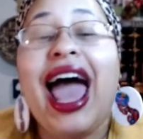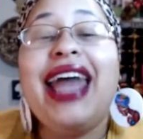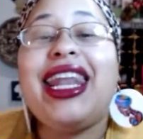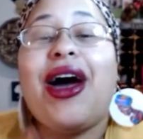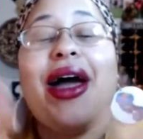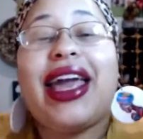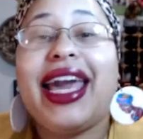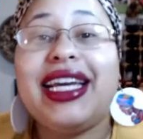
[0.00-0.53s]

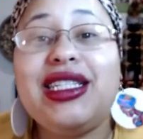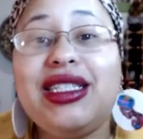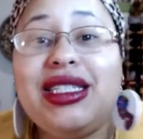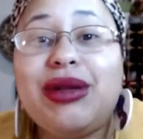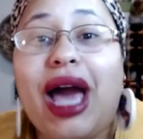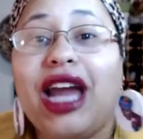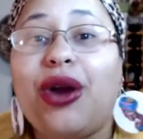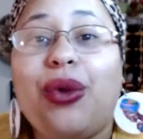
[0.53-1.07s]
Now I can't
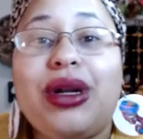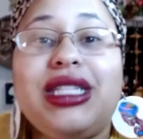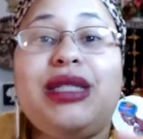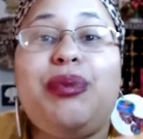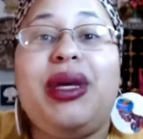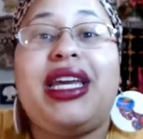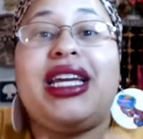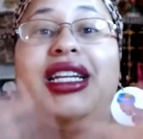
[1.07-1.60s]
I don't want to
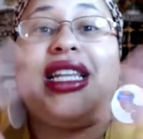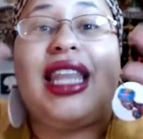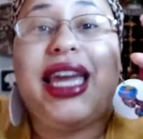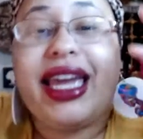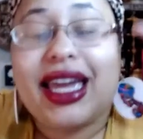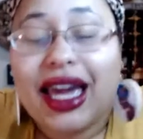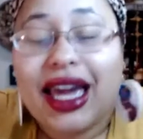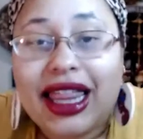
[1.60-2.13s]
speak in
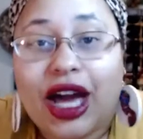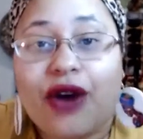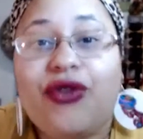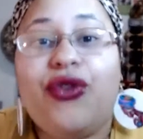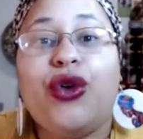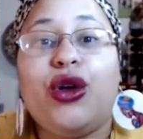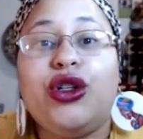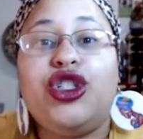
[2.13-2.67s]
like like a
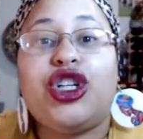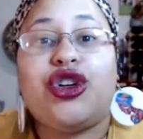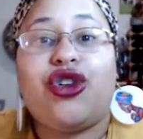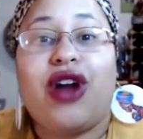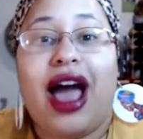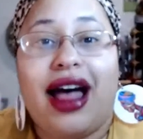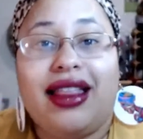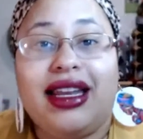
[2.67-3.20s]
full
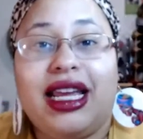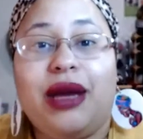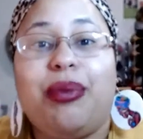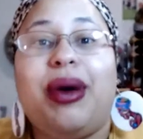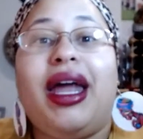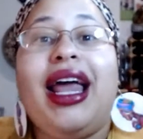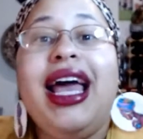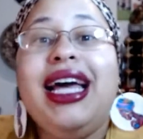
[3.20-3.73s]
generality,
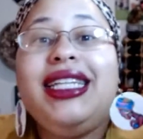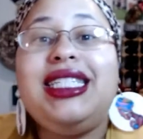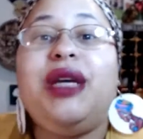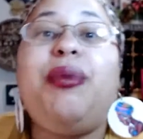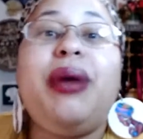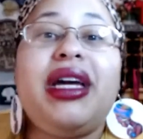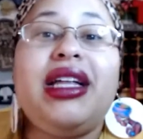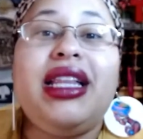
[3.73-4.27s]
but
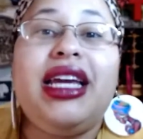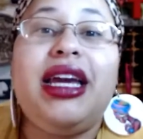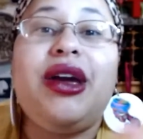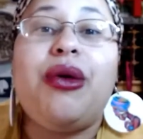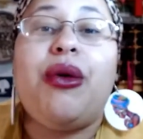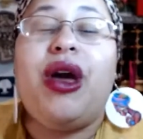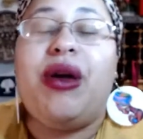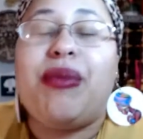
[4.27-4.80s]

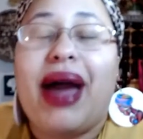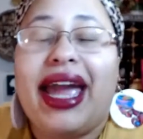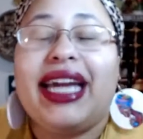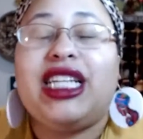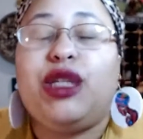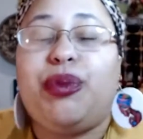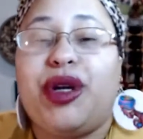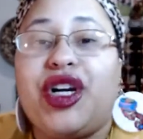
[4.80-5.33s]
typically in my
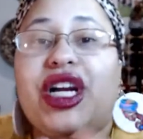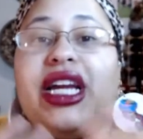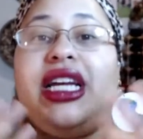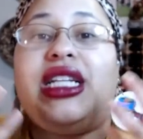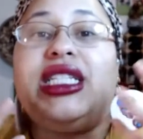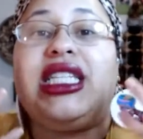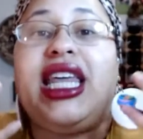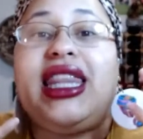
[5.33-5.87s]
experience,